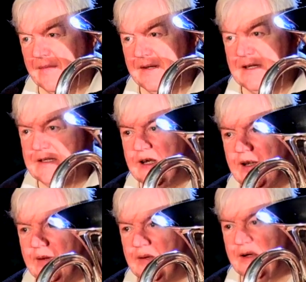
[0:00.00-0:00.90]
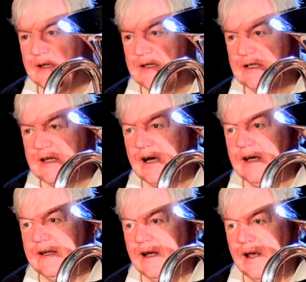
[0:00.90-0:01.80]
and this time I'm going to
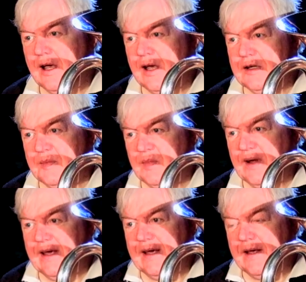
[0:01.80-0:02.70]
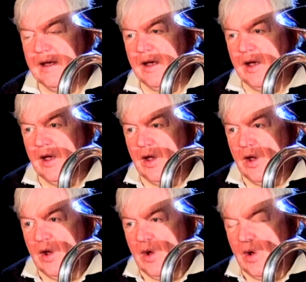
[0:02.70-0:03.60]
decide to play
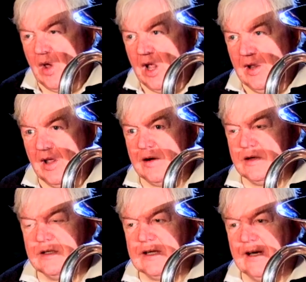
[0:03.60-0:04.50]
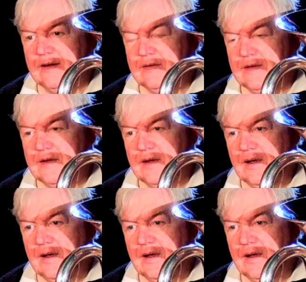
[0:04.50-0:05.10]
a long sound